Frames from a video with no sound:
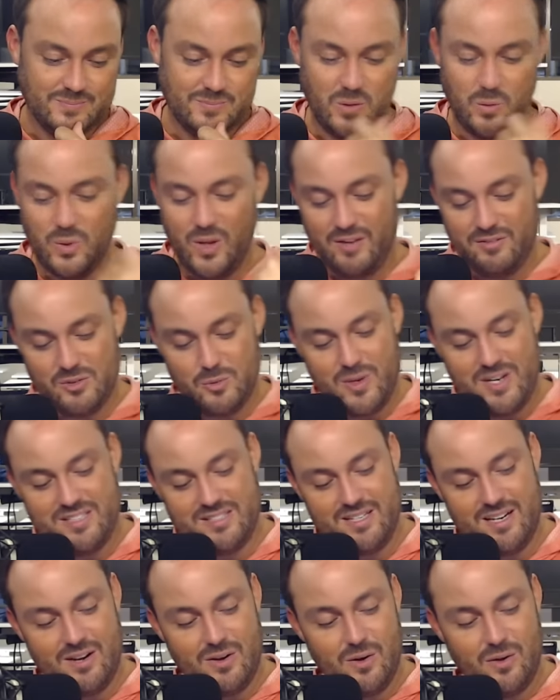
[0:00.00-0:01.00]
But we'll have to wait and
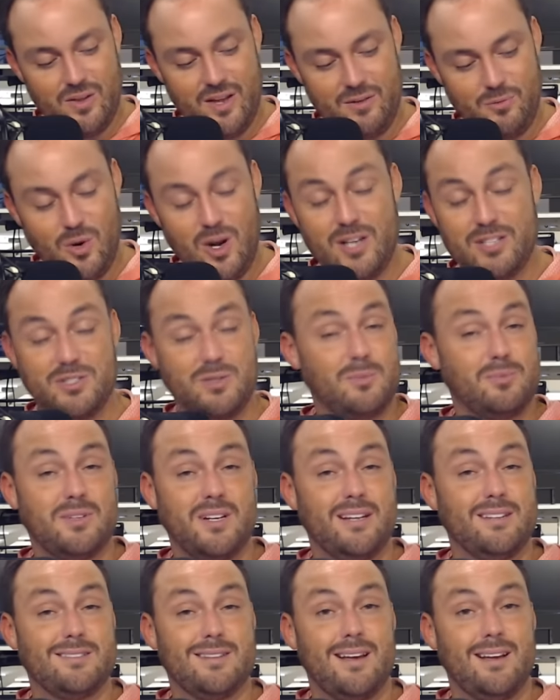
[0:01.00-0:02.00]
see how all that roster
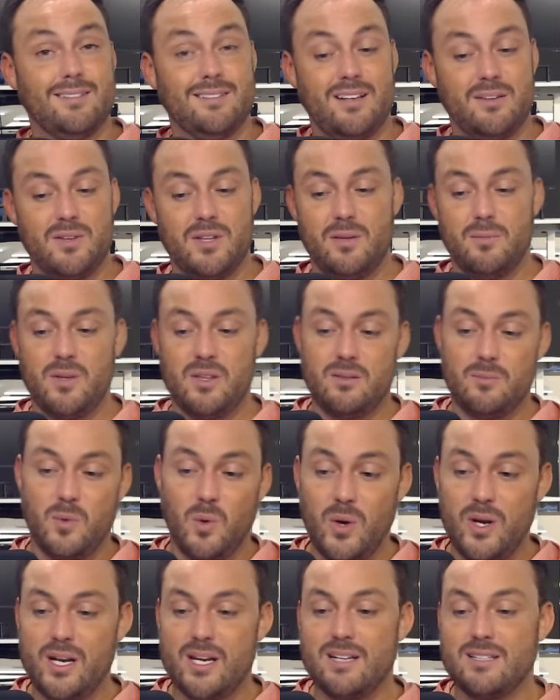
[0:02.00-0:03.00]
plans out and everything. But the
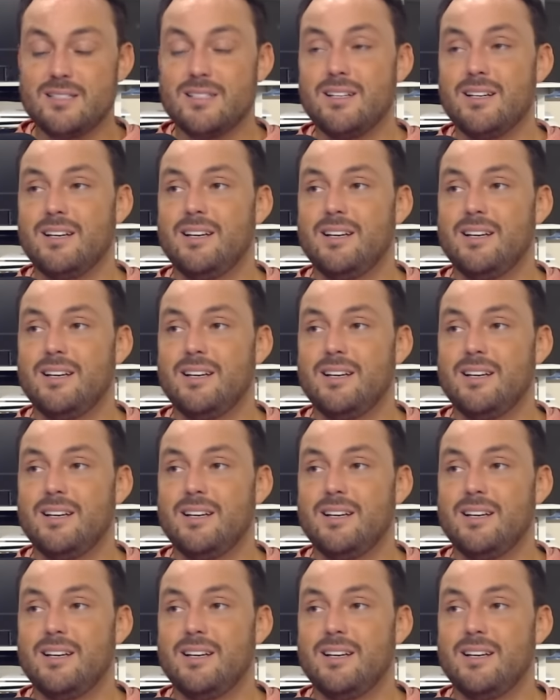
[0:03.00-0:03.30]
point is,